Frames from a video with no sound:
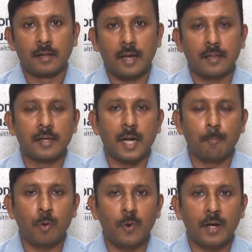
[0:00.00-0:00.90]
They are the
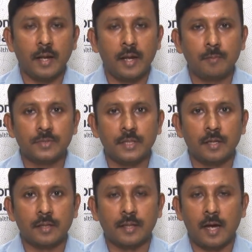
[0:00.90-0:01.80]
number one
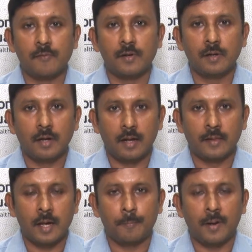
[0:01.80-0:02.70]
AMC in Taiwan and
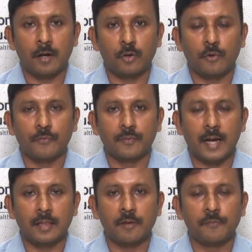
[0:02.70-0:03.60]
they are part of
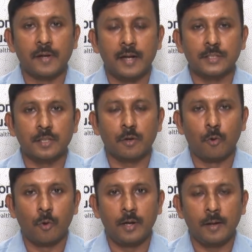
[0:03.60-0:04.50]
Cathay Financial
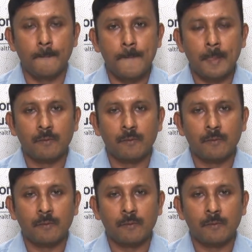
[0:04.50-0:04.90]
Holding,